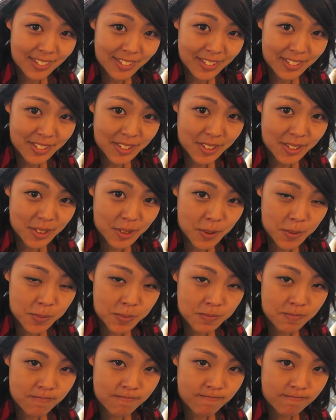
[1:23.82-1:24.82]

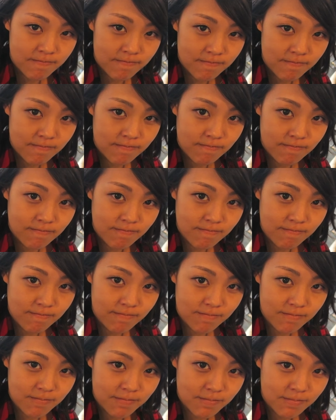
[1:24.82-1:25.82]

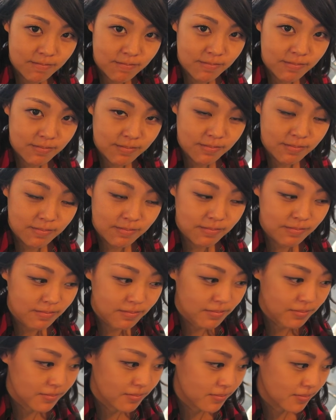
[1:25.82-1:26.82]

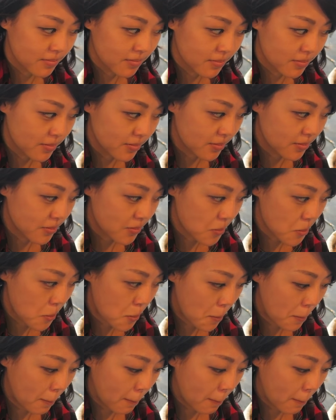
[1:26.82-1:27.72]
(silent)